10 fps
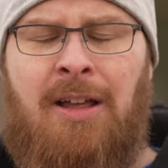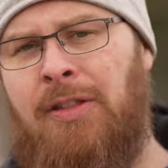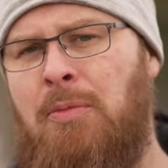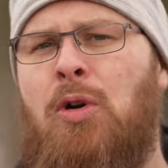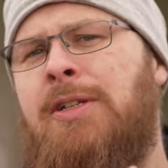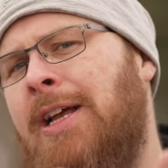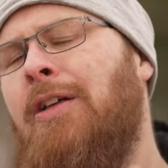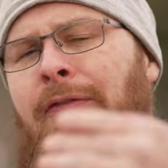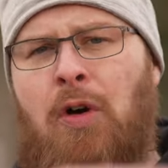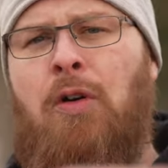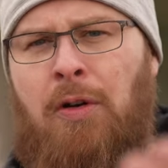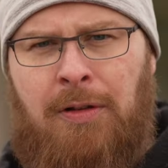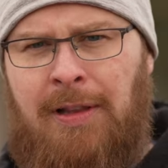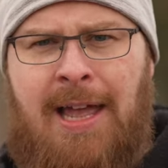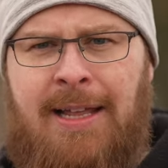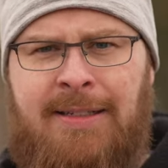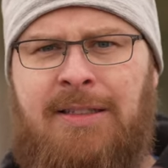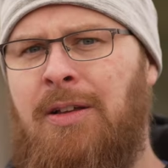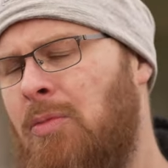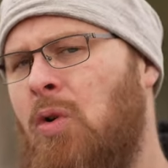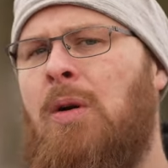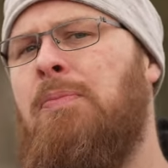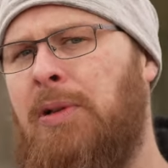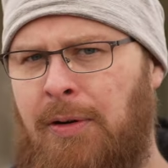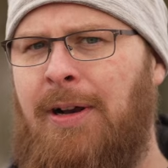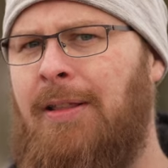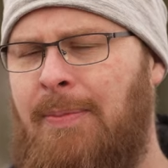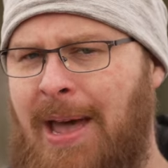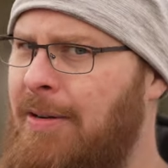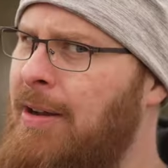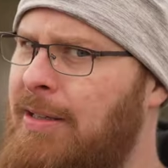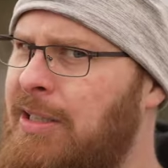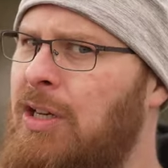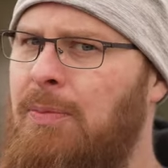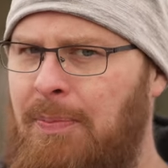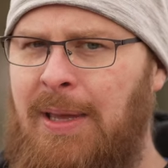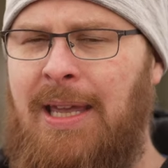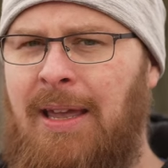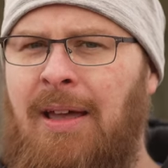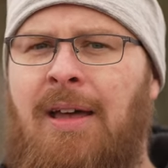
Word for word: the more telephoto the lens, the more blurry the background is gonna be